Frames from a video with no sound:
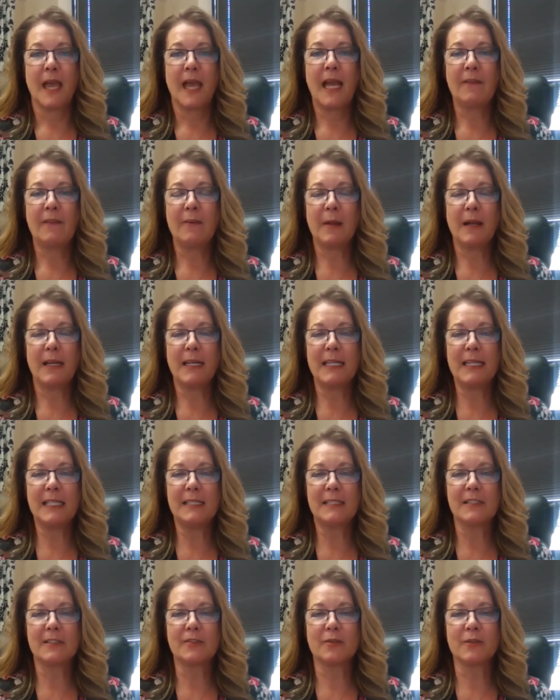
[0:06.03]
Hi, everybody.
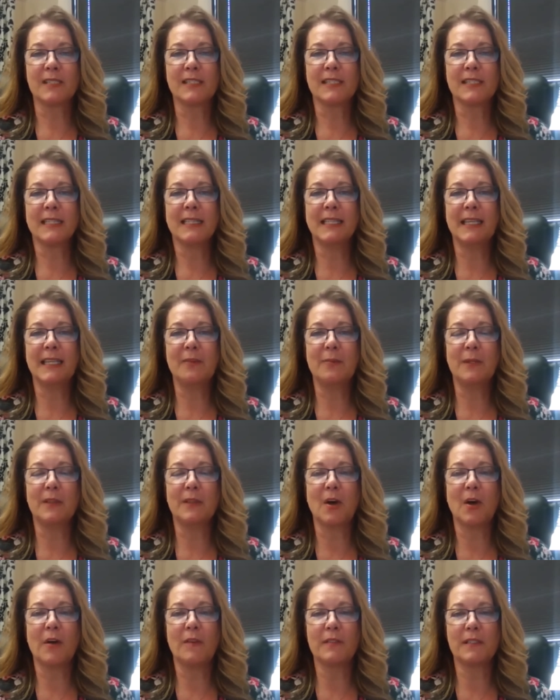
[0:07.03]
This is Christy Lee with
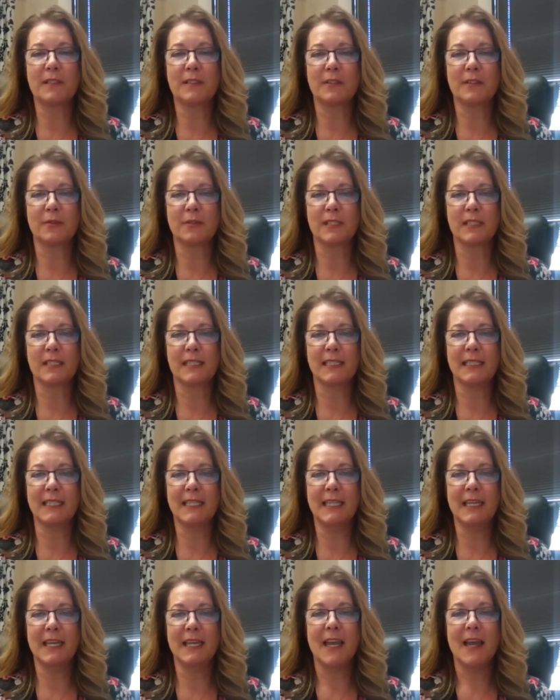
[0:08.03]
Law Offices of Christy
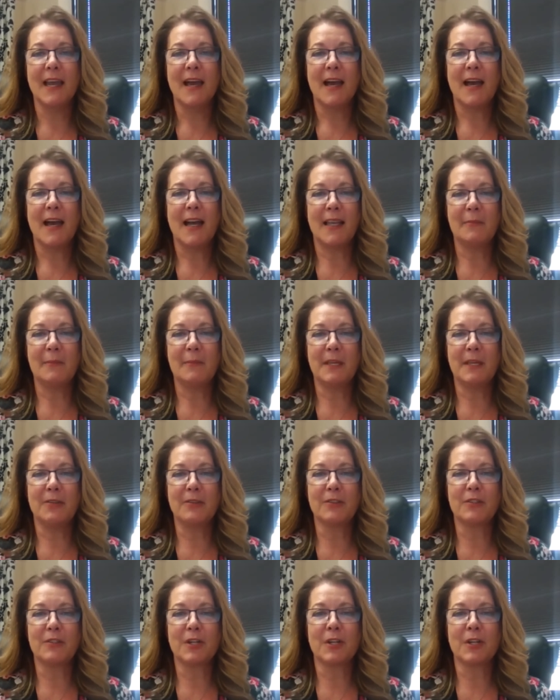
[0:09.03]
Lee. I am here
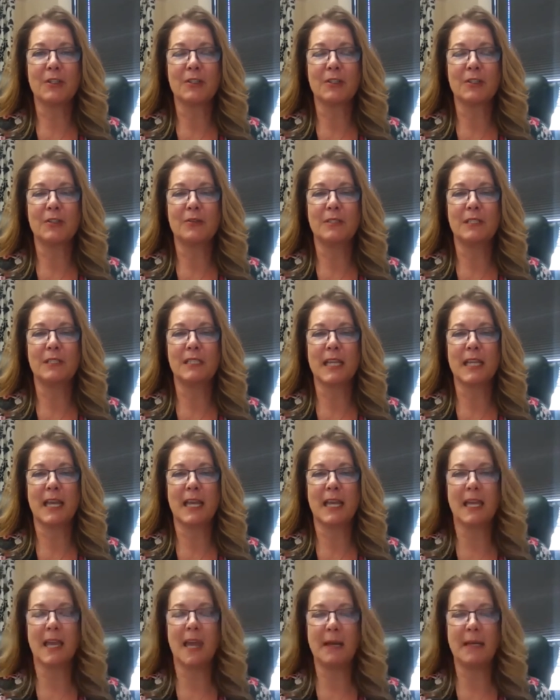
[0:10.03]
to talk to you
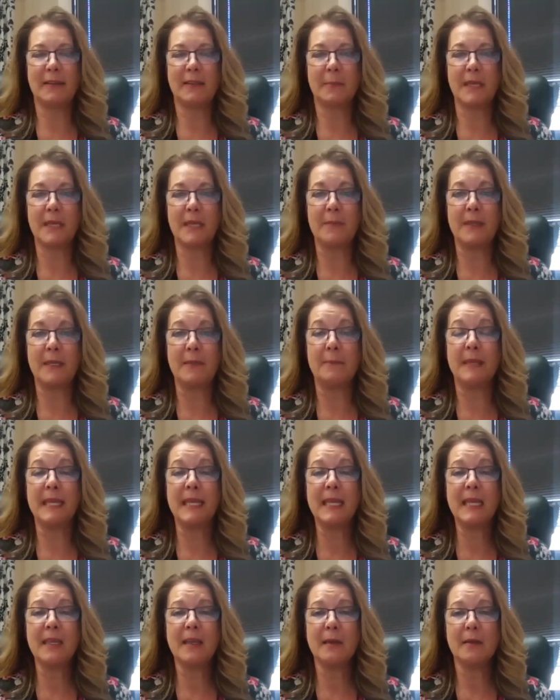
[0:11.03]
today about the
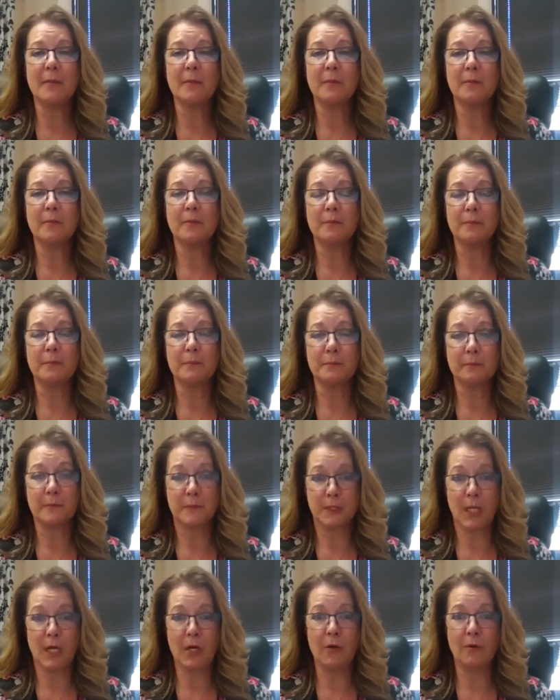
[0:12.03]
PPP
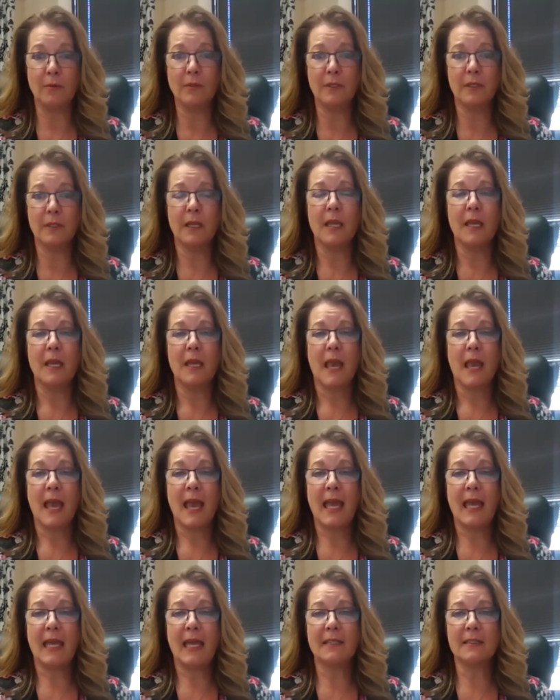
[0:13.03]
loan
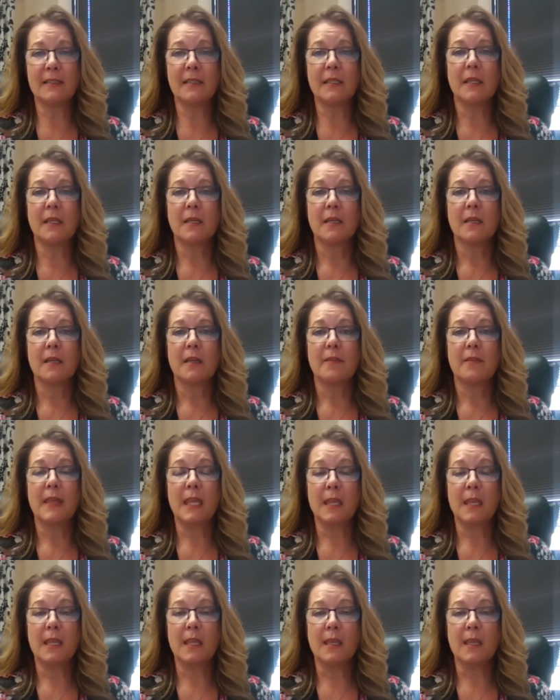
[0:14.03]
and
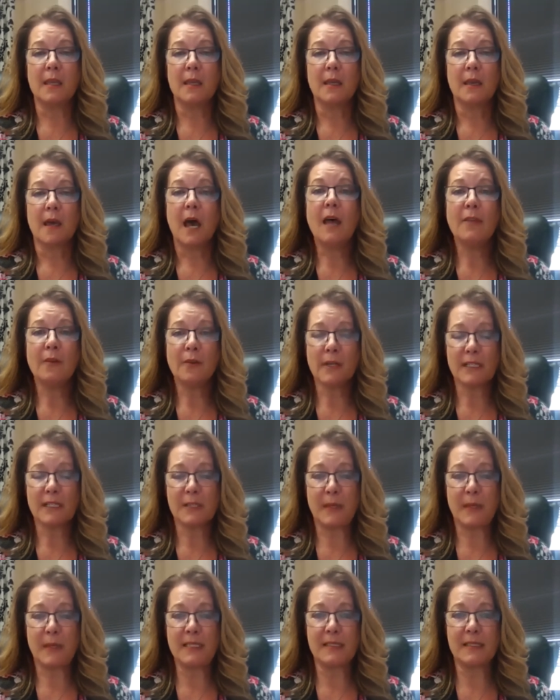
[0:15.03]
the other
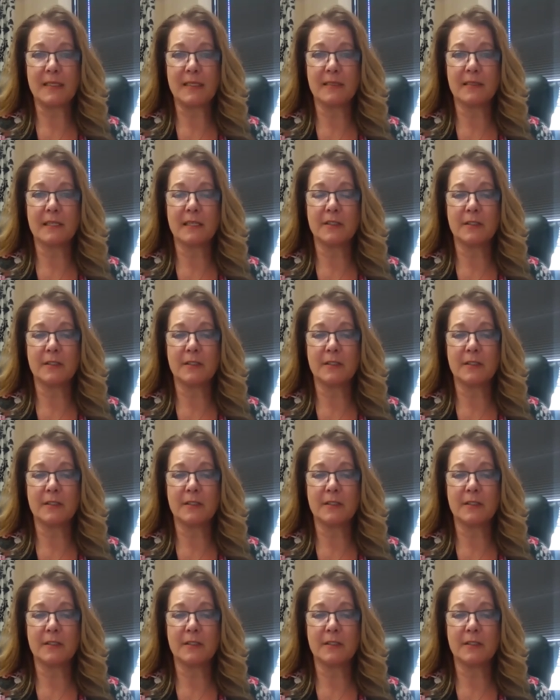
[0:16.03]
expenses,